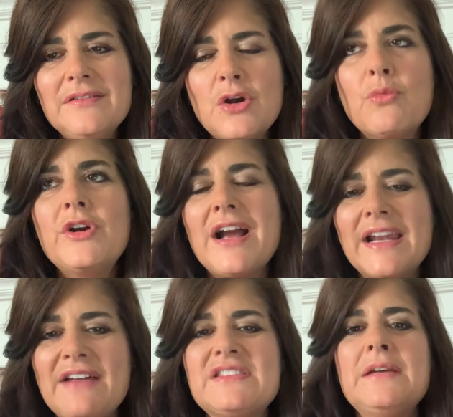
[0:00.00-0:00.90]
or we're not going
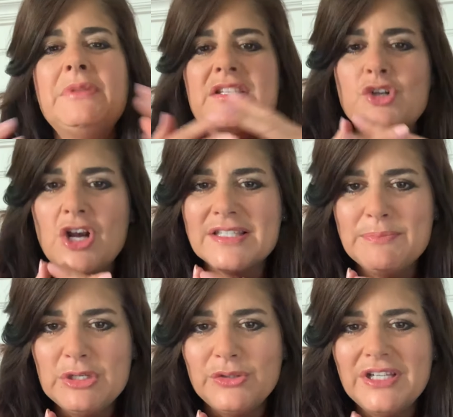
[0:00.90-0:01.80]
to have siblings cross
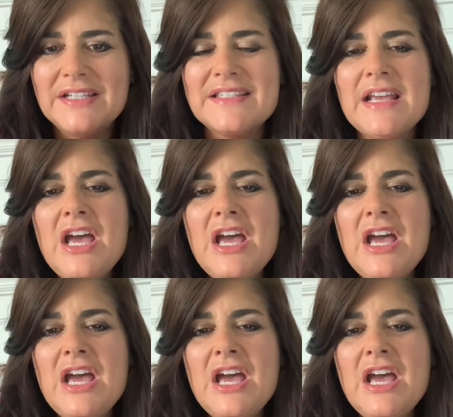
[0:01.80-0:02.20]
buildings.